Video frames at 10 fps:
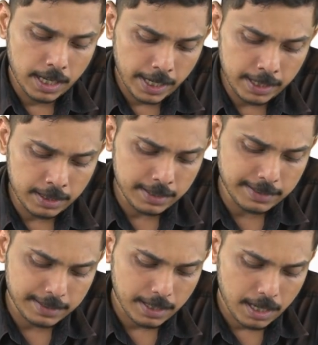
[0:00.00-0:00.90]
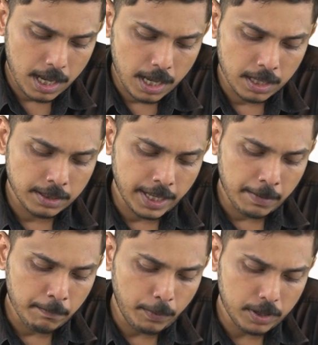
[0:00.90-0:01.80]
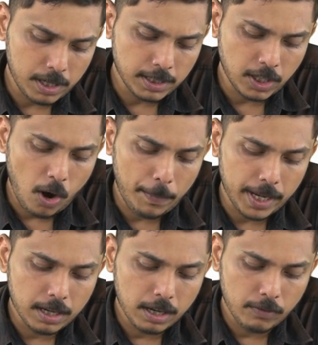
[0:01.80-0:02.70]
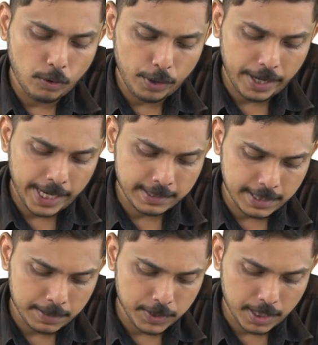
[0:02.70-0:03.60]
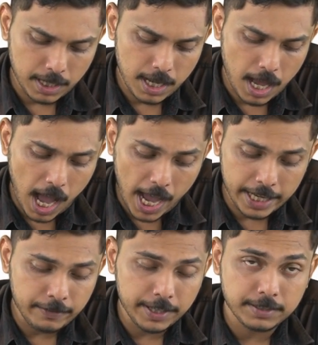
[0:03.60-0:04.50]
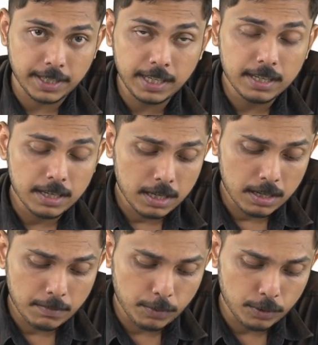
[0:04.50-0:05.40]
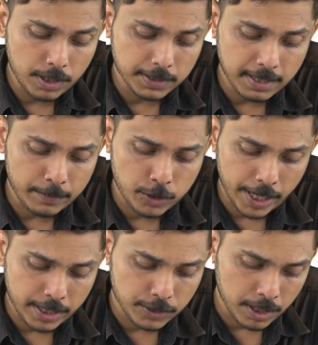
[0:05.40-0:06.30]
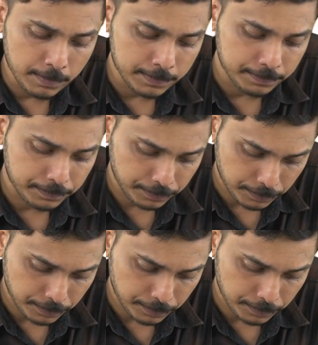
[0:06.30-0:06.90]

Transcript: In this, the important topic for your exams are IVZ, Buddhism, Jainism.